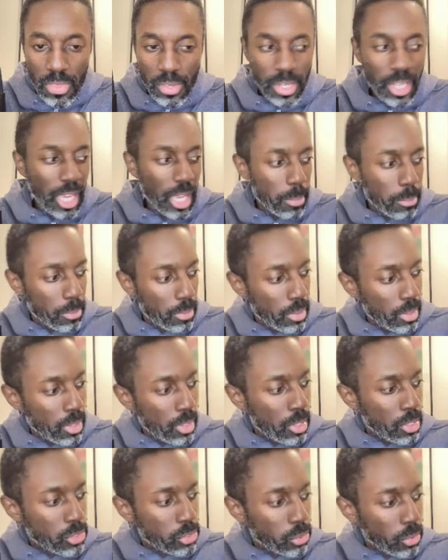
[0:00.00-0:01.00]
the name.
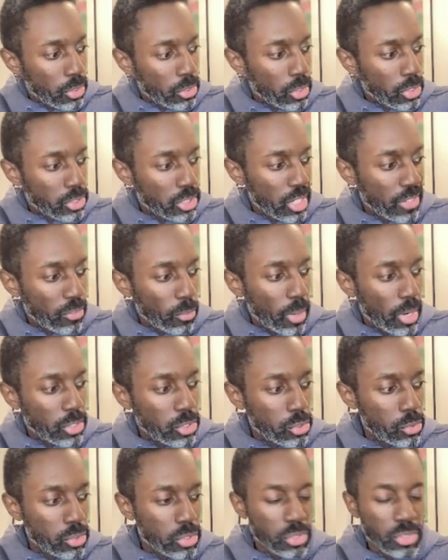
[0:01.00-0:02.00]
So it's another way
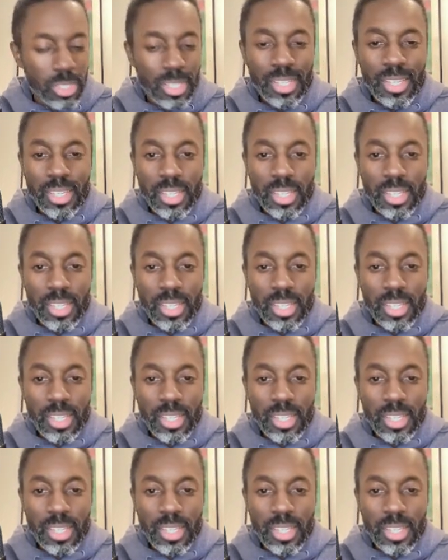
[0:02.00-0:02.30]
to just